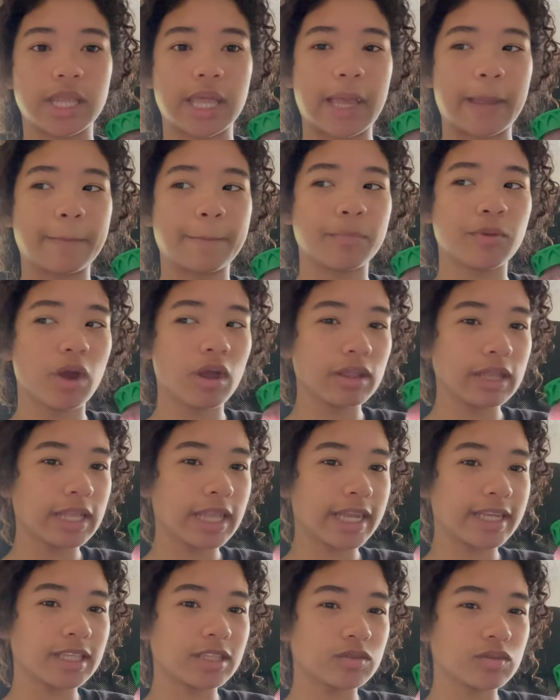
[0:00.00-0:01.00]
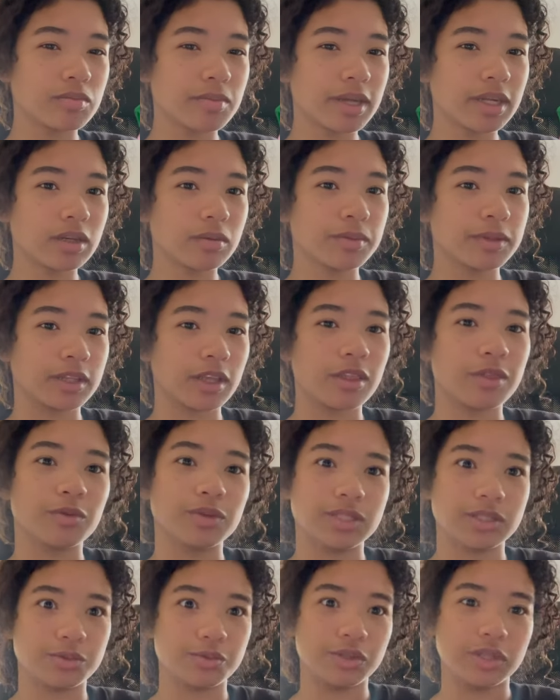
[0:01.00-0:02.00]
I probably like this one better but the other
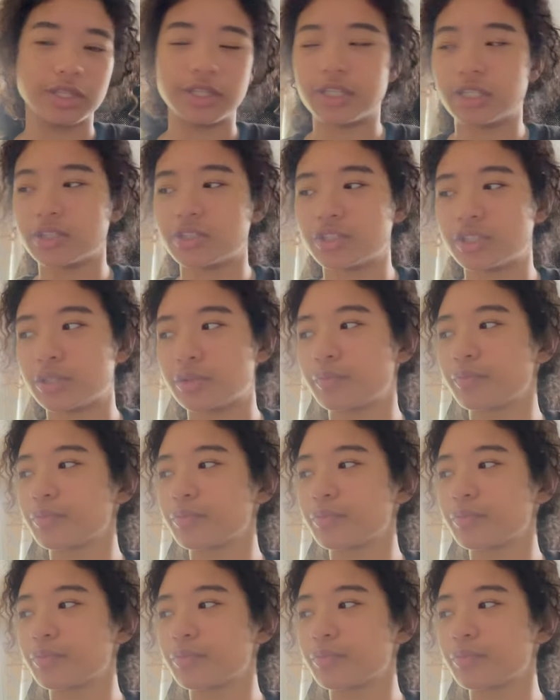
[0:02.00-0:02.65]
one's really good too.